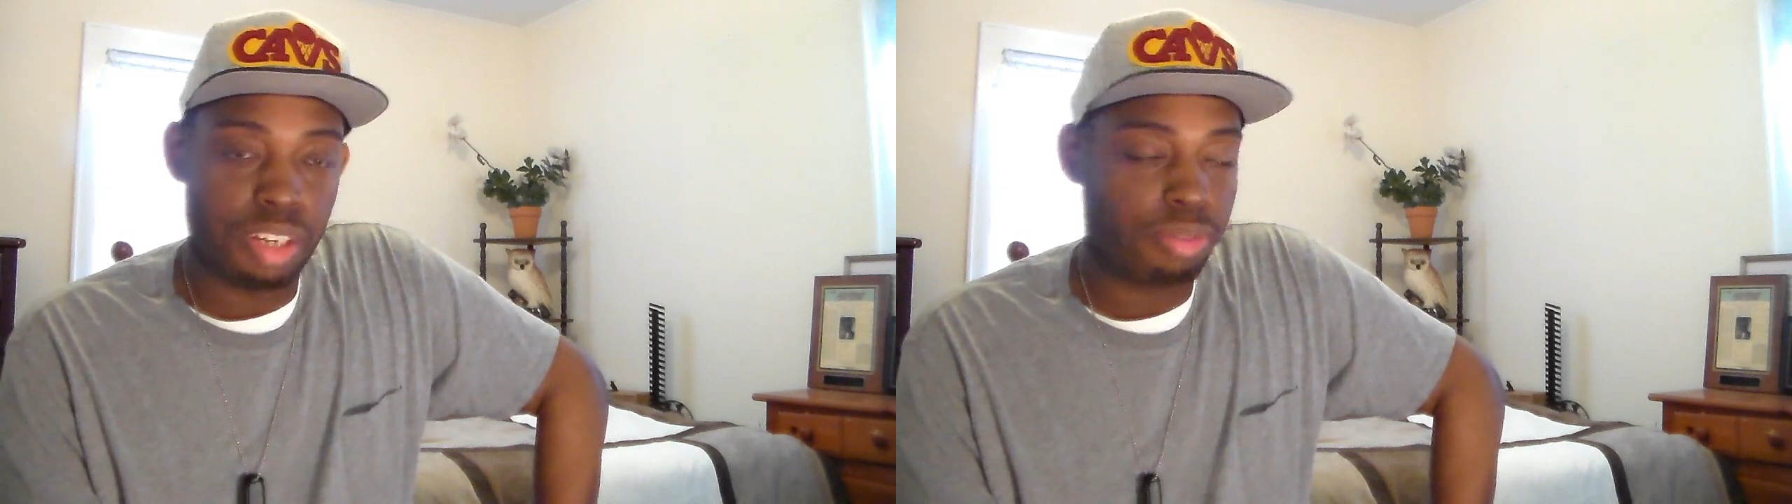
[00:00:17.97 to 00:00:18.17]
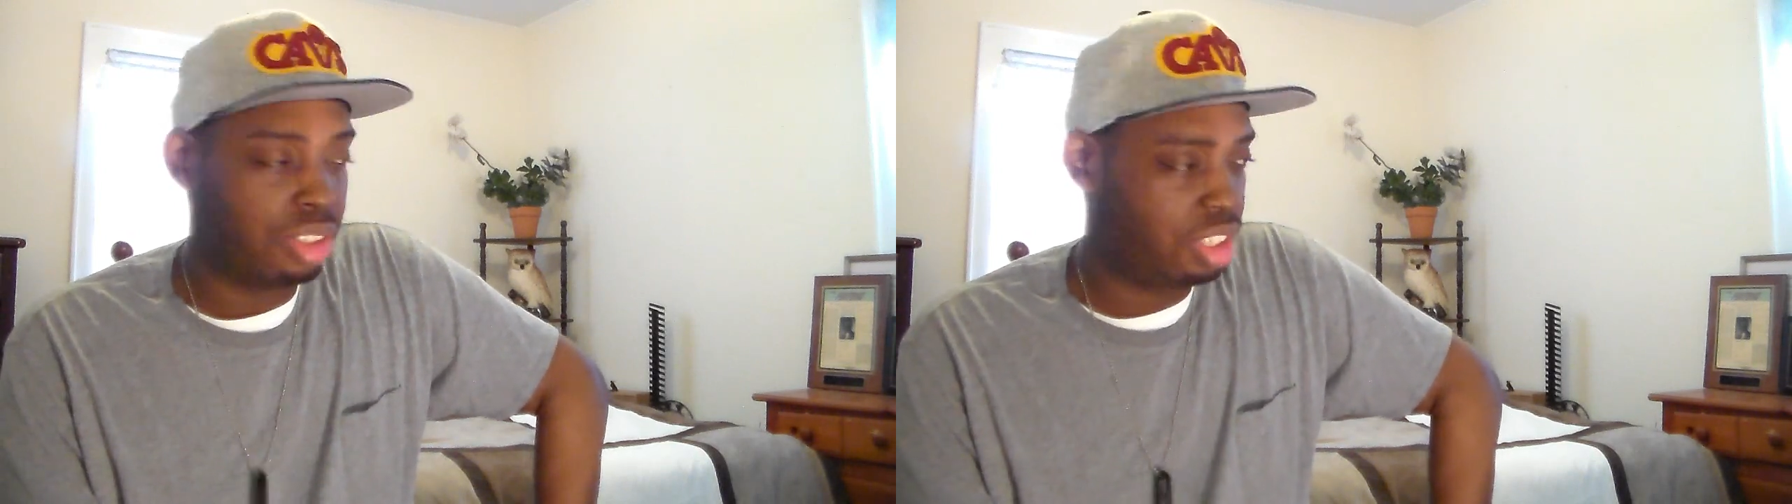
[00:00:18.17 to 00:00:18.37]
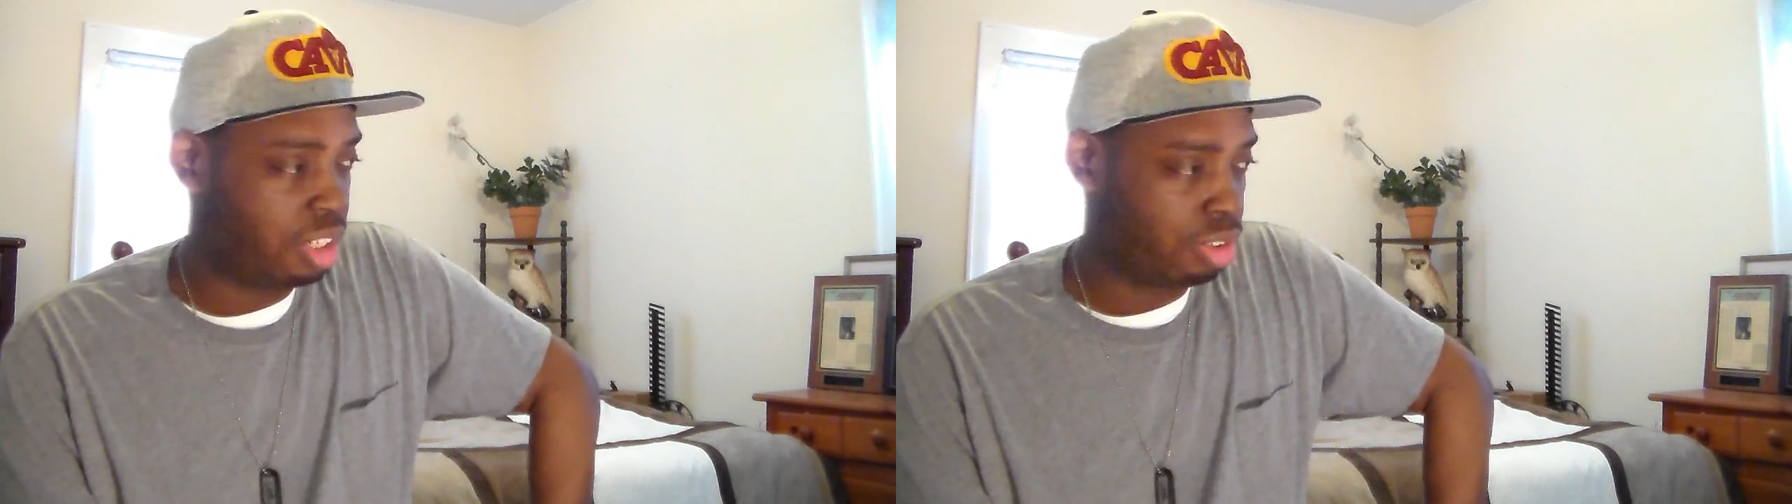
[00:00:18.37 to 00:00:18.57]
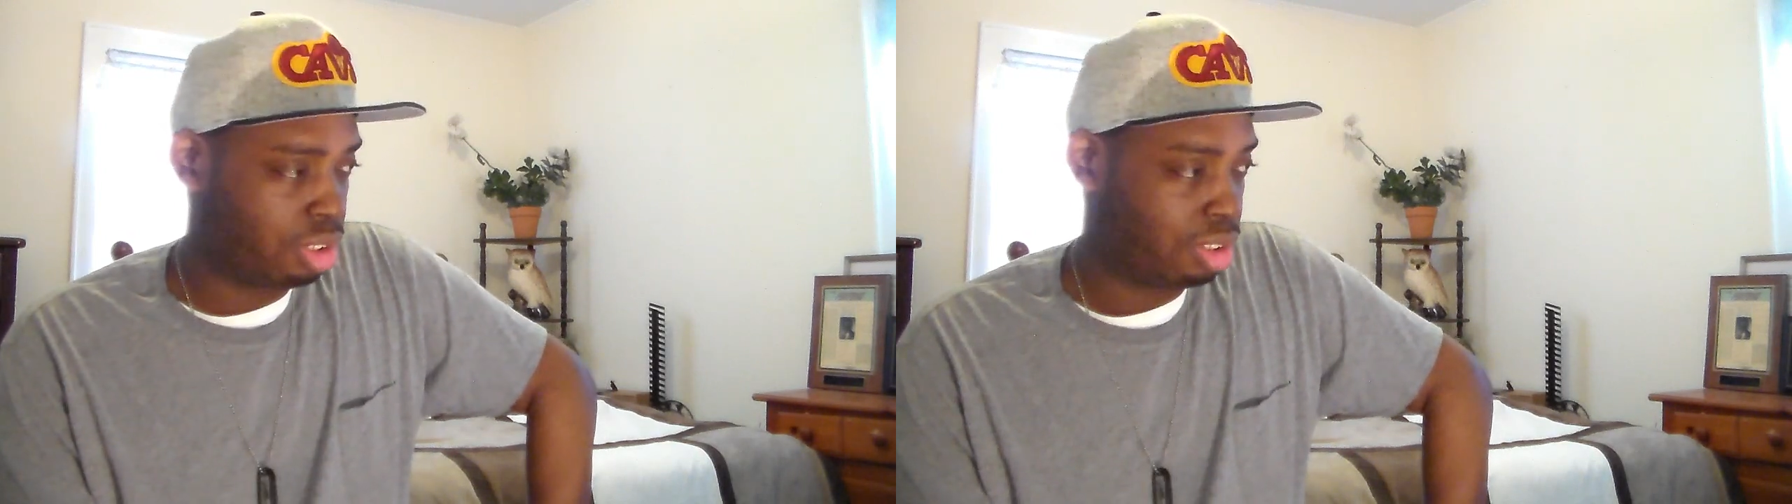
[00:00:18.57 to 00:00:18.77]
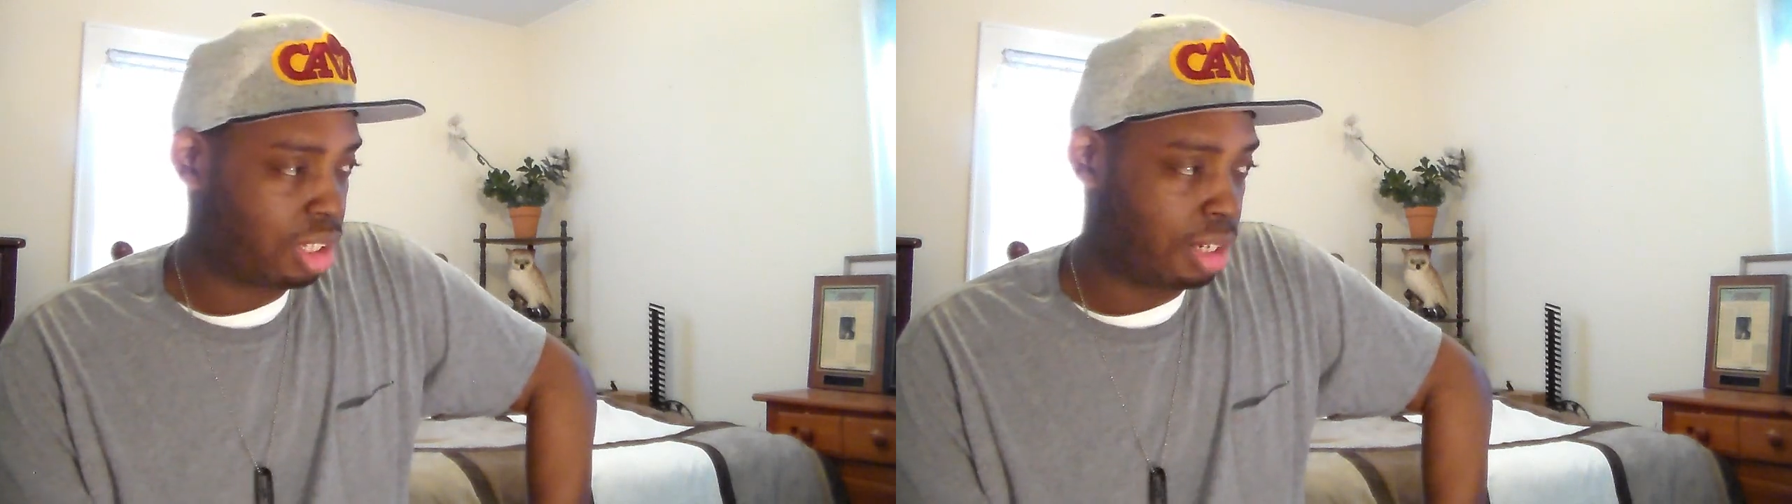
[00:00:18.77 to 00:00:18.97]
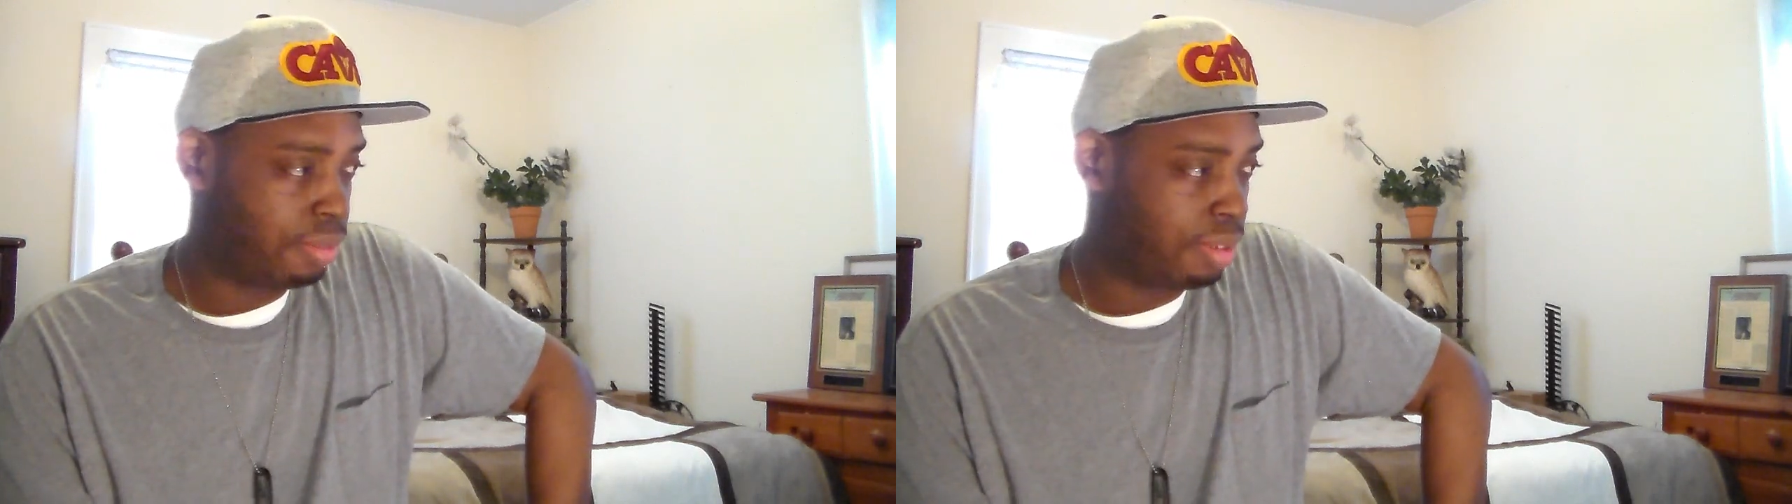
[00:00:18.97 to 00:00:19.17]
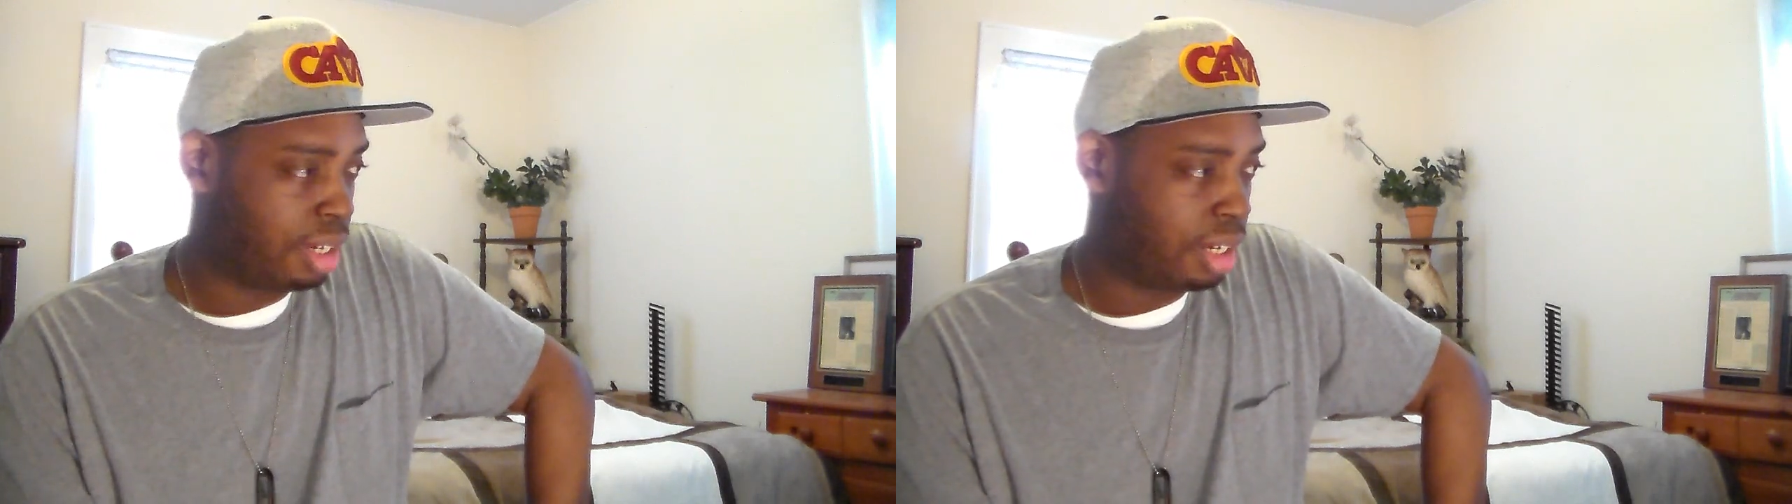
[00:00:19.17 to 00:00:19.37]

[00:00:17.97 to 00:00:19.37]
different singers and stuff.